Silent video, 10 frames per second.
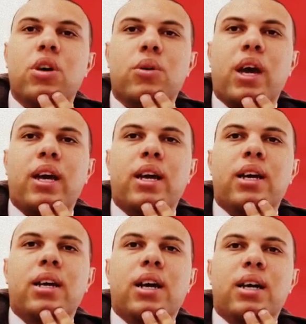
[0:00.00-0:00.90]
okay.
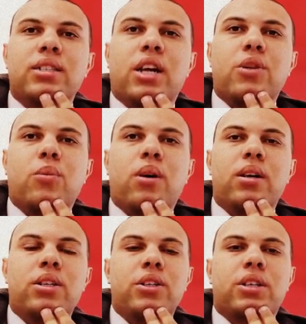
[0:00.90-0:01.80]
Another
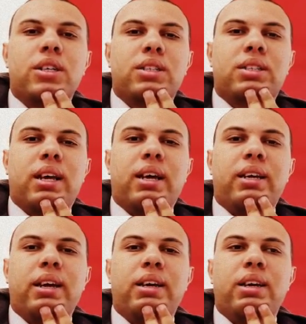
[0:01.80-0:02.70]
one you could say
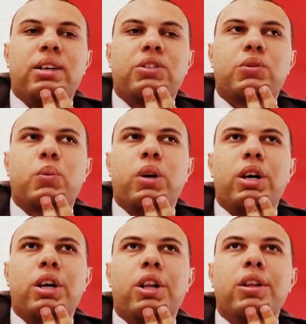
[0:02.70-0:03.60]
is,
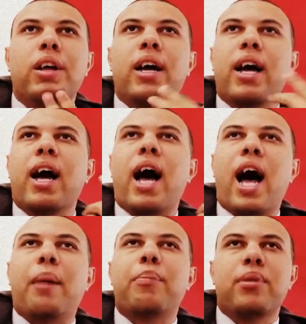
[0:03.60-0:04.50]
well,
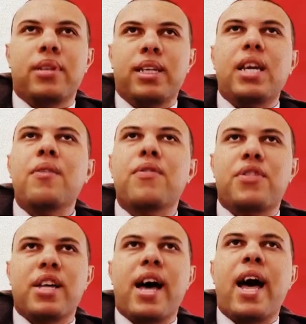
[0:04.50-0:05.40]
I
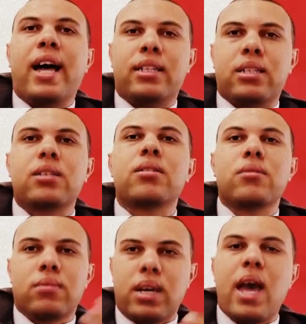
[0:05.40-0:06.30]
believe that,
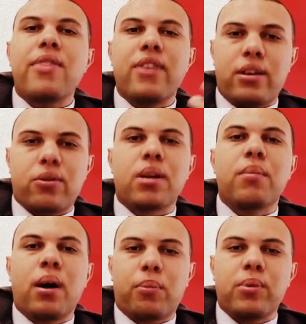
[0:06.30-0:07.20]
and then you
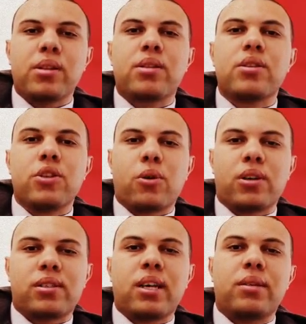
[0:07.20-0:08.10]
come up with
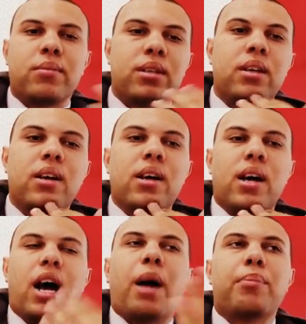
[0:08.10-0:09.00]
your statement.
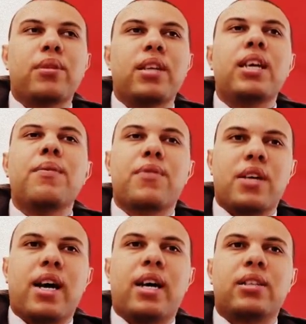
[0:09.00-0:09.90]
I believe
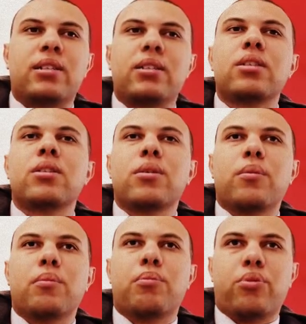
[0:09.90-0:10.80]
that
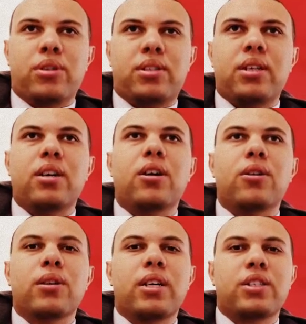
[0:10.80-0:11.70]

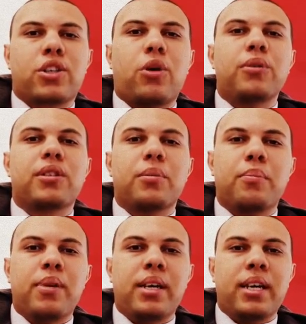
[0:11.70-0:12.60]
Brazil is going to
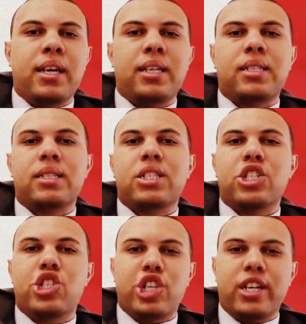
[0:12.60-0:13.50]
beat
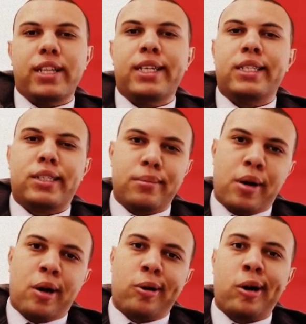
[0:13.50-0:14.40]
Chile
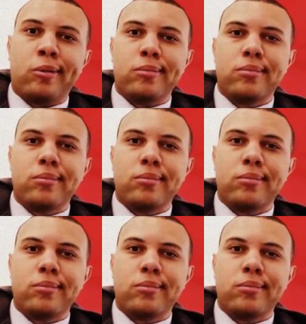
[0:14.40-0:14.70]
tomorrow,